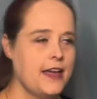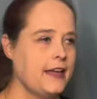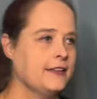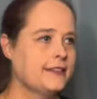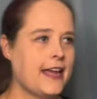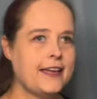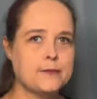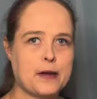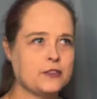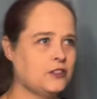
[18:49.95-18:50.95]
It'll take
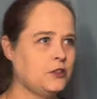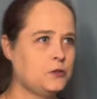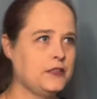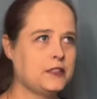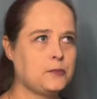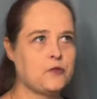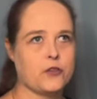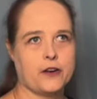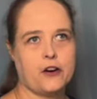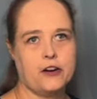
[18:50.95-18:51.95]
about two weeks before
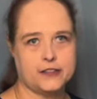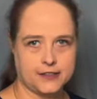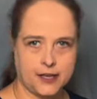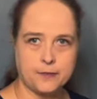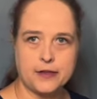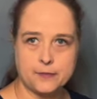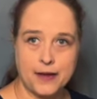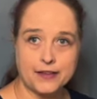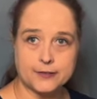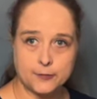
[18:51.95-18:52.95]
the cards come in the
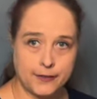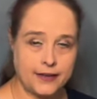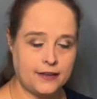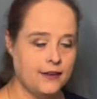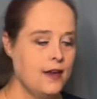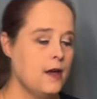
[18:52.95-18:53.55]
mail to me,